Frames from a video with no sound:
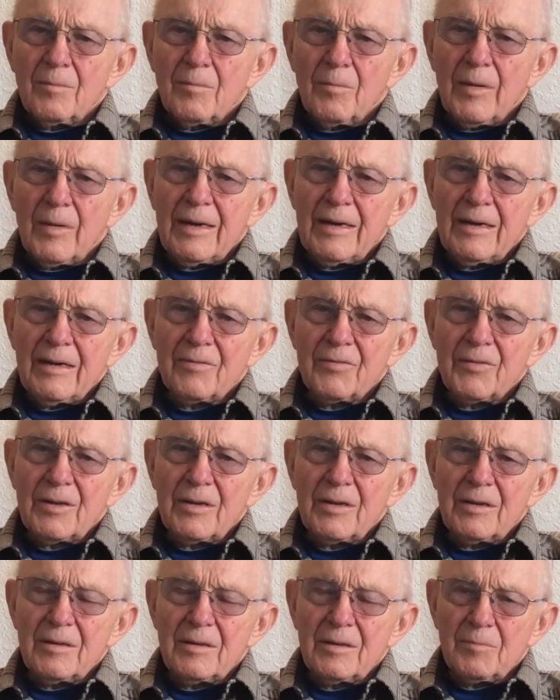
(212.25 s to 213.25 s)
many of
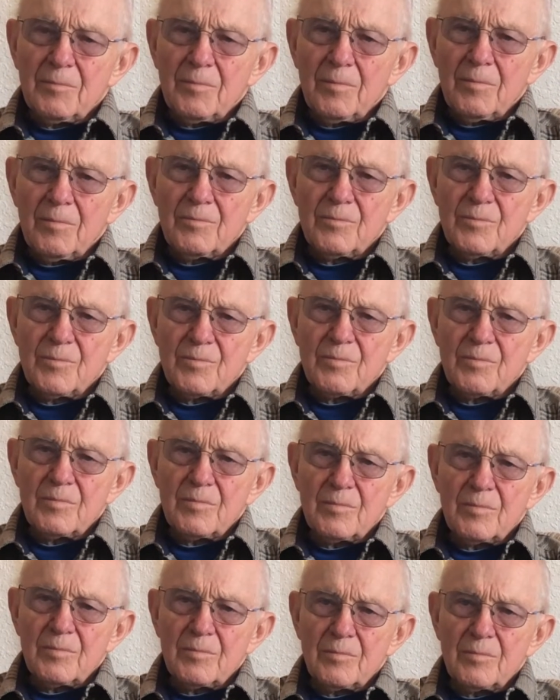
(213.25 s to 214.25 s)
the
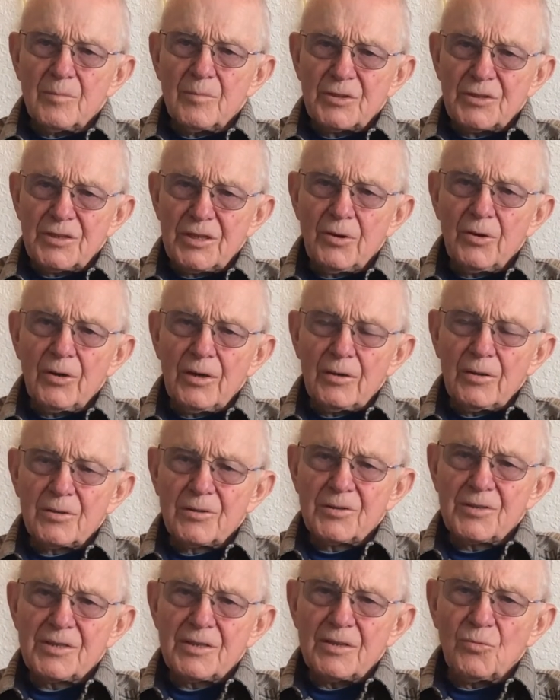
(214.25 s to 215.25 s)

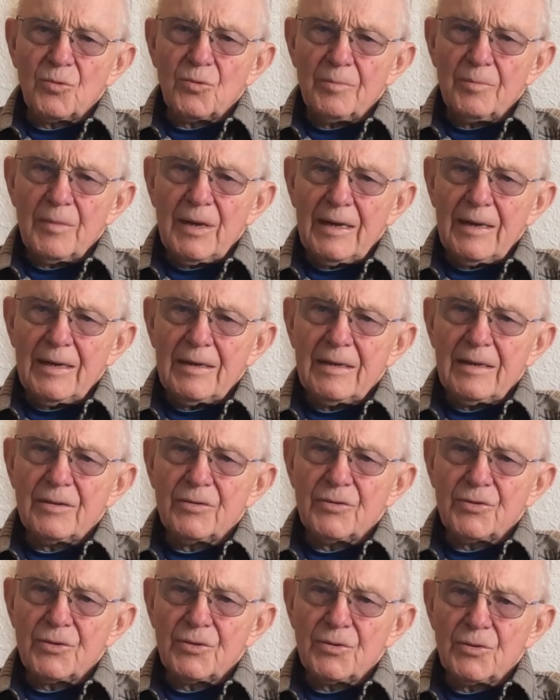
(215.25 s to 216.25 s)
materials that were made
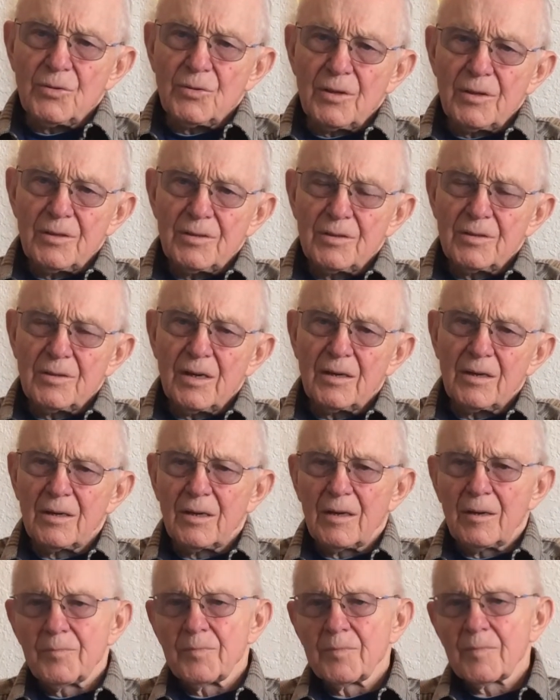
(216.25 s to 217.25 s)
into
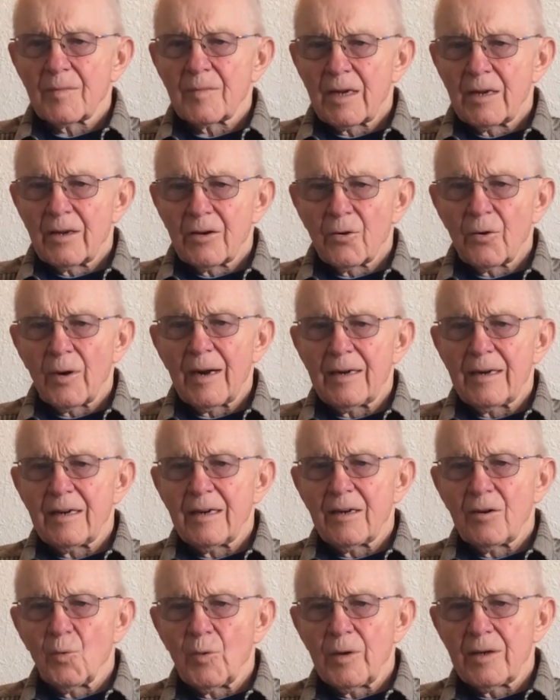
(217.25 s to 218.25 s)

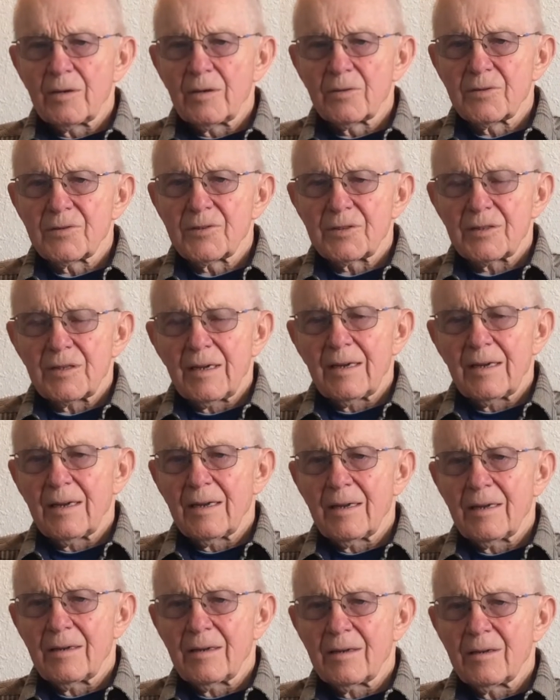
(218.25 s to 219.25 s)
grinding wheels
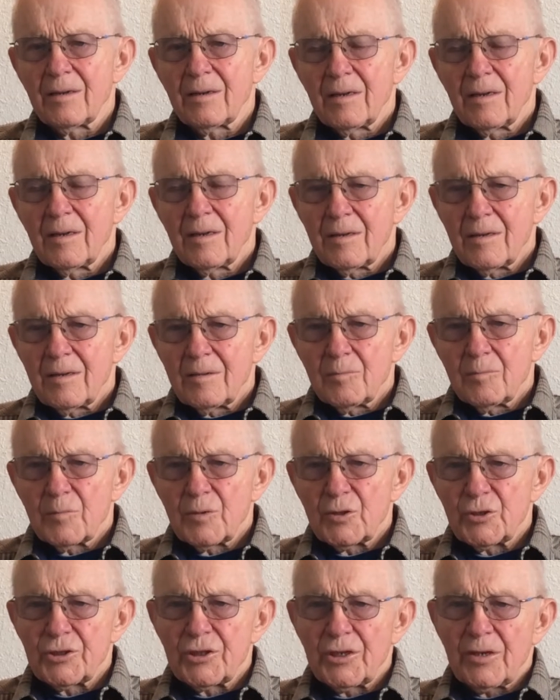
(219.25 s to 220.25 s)
and
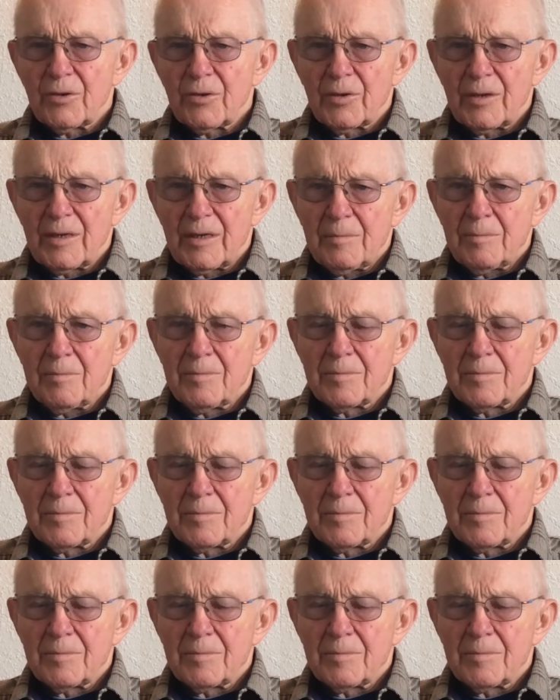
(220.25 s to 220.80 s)
machinery.